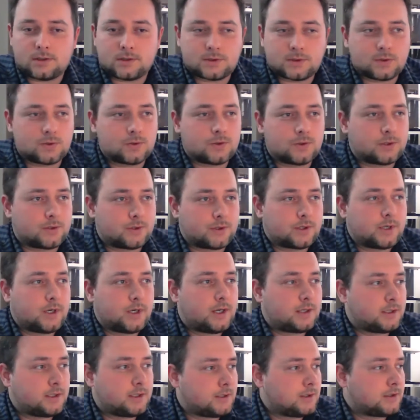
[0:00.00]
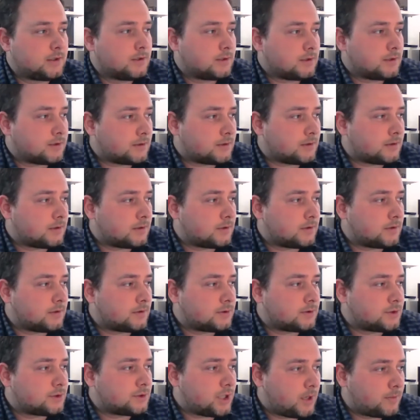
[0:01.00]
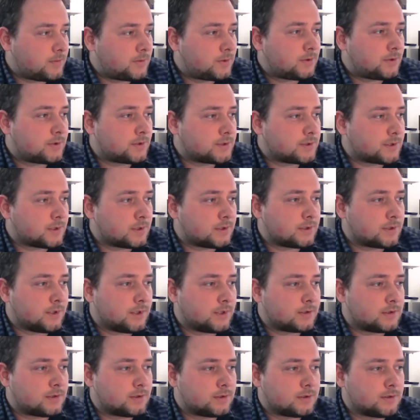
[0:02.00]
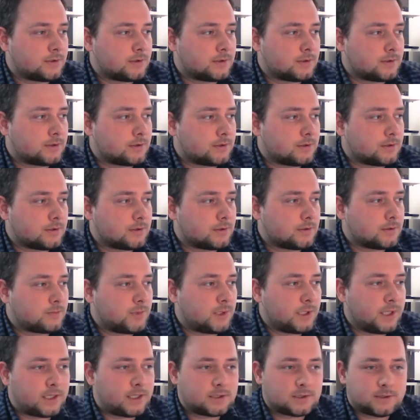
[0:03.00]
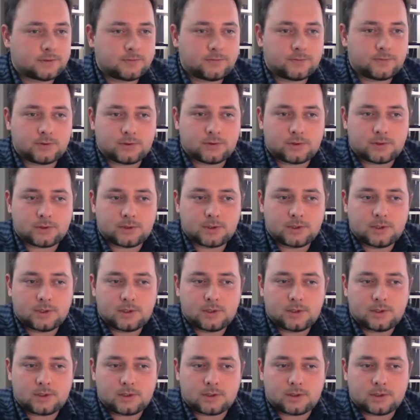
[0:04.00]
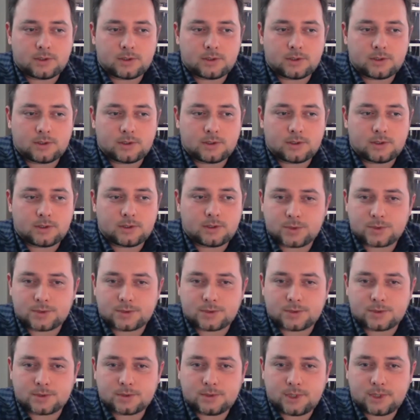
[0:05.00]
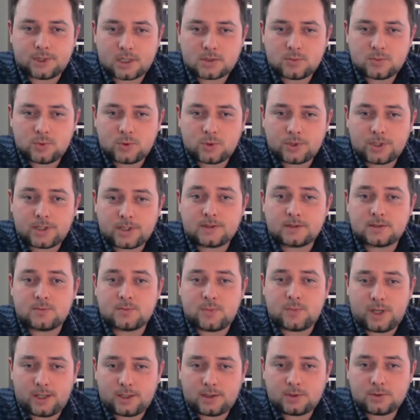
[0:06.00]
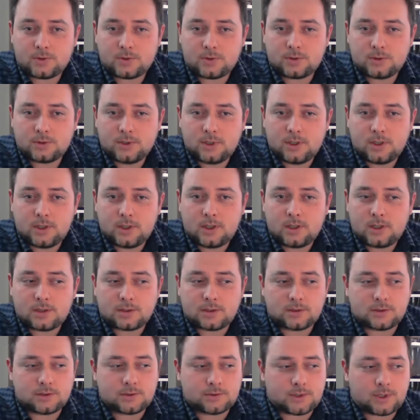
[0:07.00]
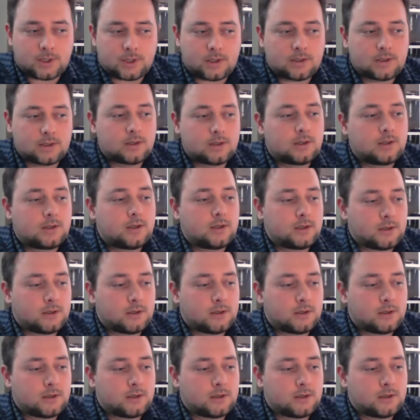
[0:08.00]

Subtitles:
so regarding chapters and plans for working with the textbook in the manual, there are